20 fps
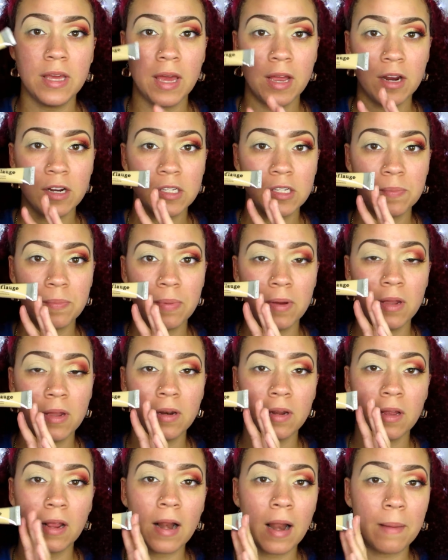
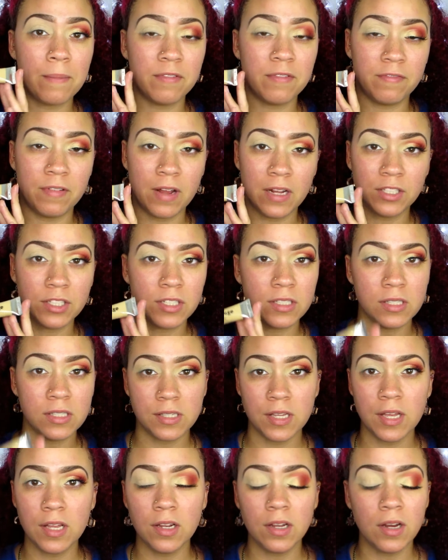Airspun Glamouflage
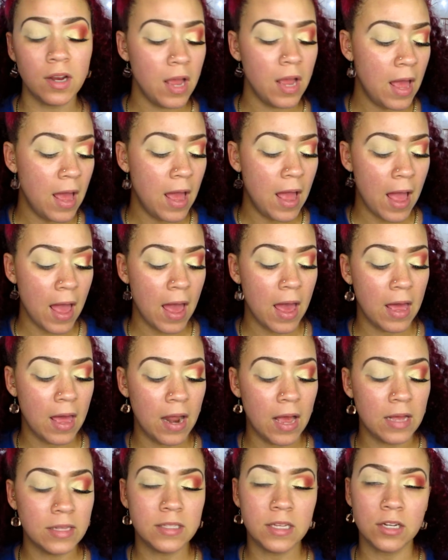Concealer, and
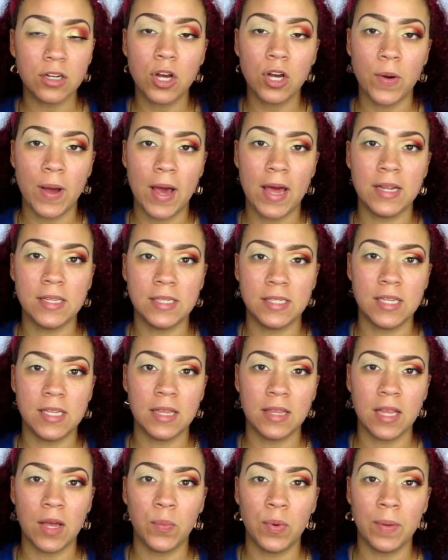I did go ahead and set
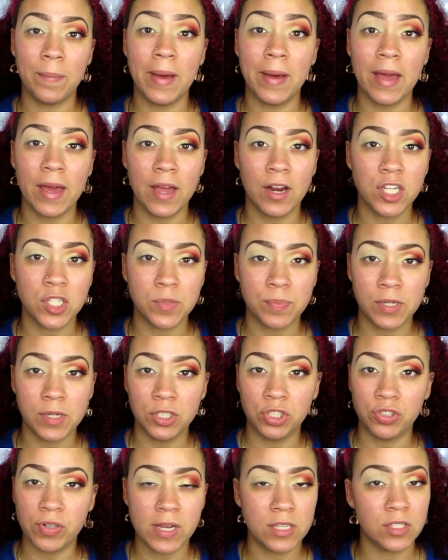that with my Airspun
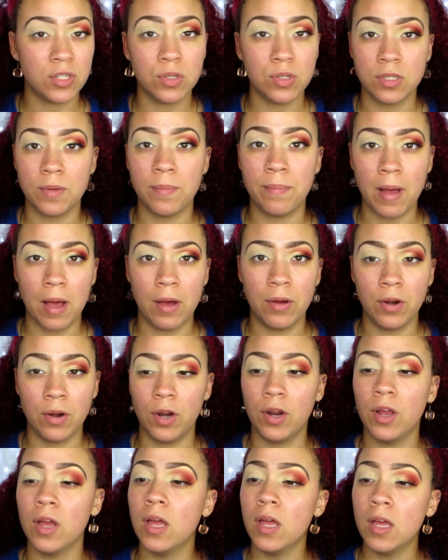Translucent
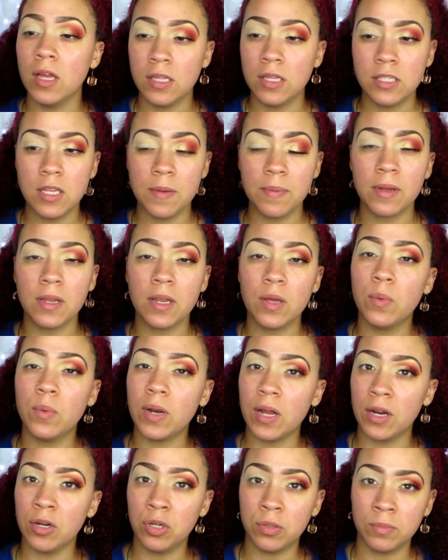Powder. Typically what
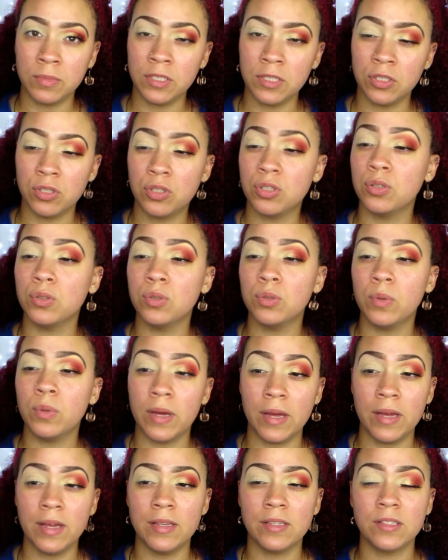I normally do
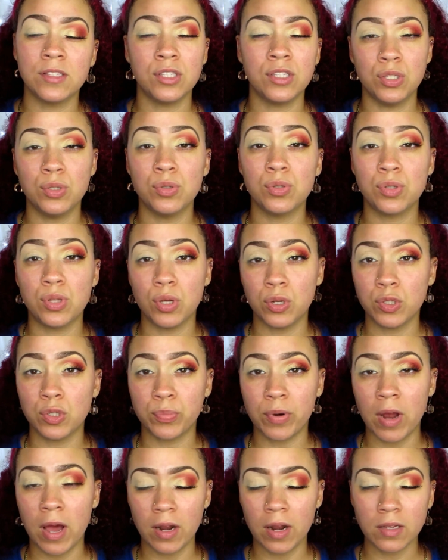is use those
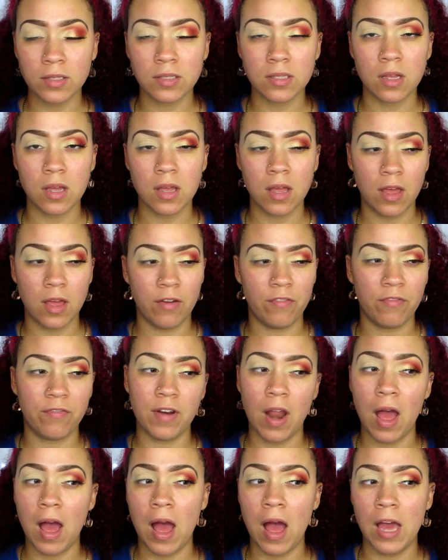products. If
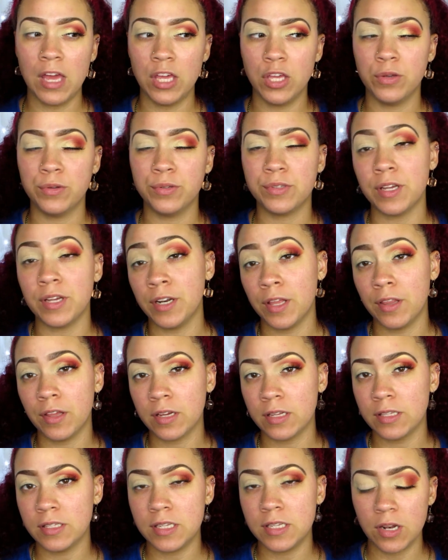not, I use another
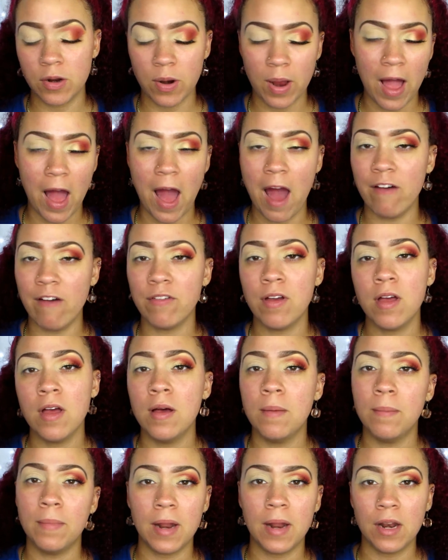concealer I have,
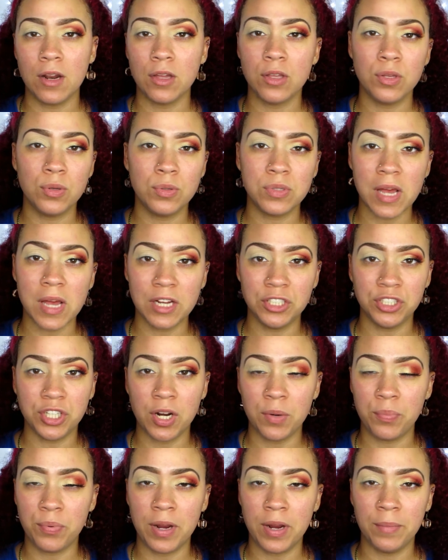but I don't use
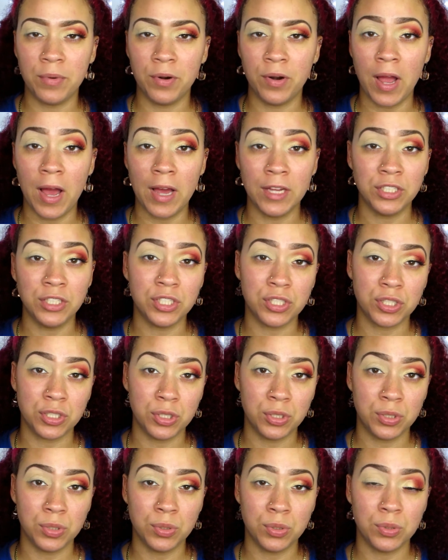eyeshadow primer, I just
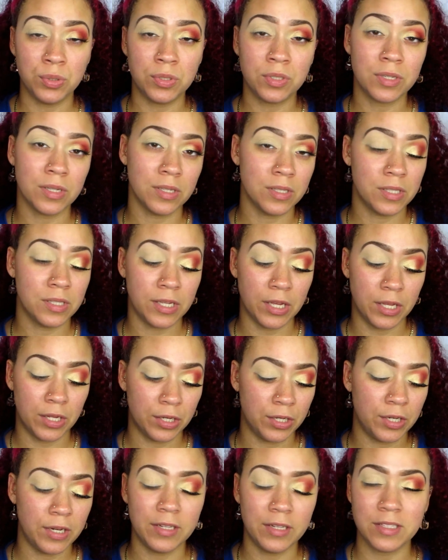use concealer.